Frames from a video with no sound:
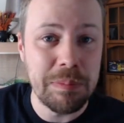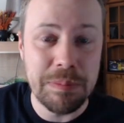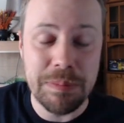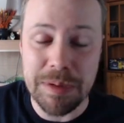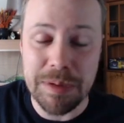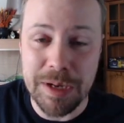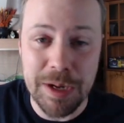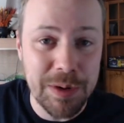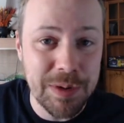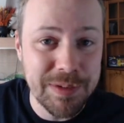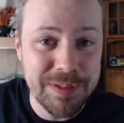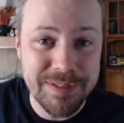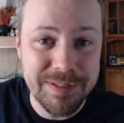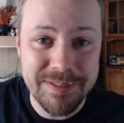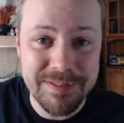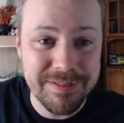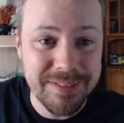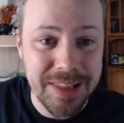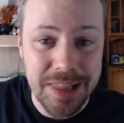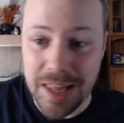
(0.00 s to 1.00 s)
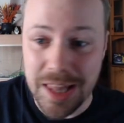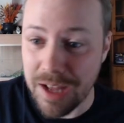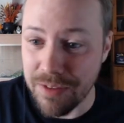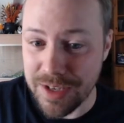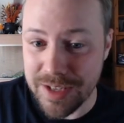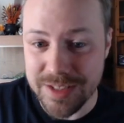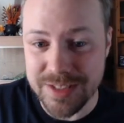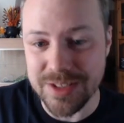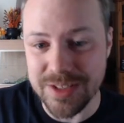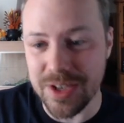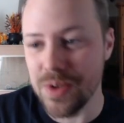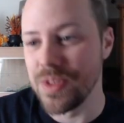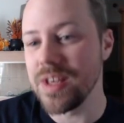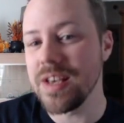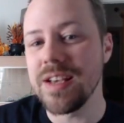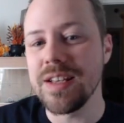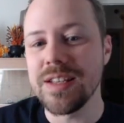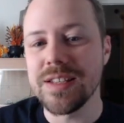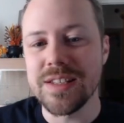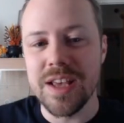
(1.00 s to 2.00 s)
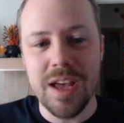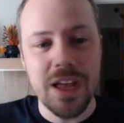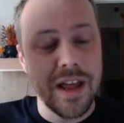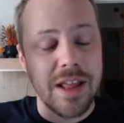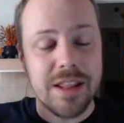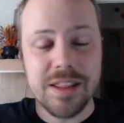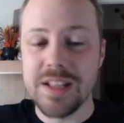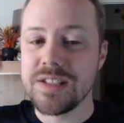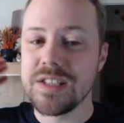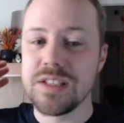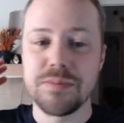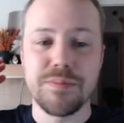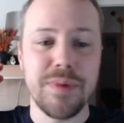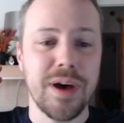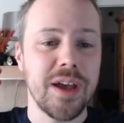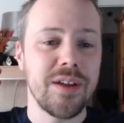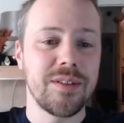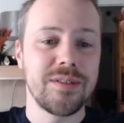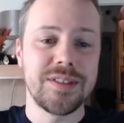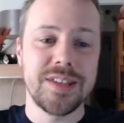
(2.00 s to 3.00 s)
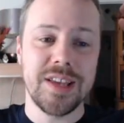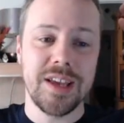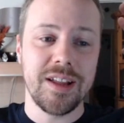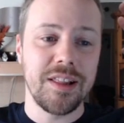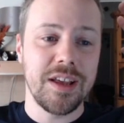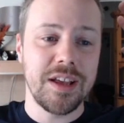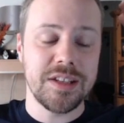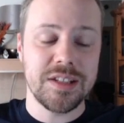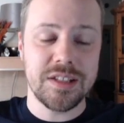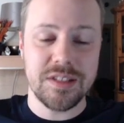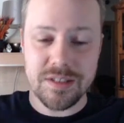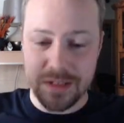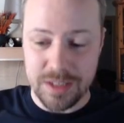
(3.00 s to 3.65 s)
You know? Love it. So these, this is my tier list.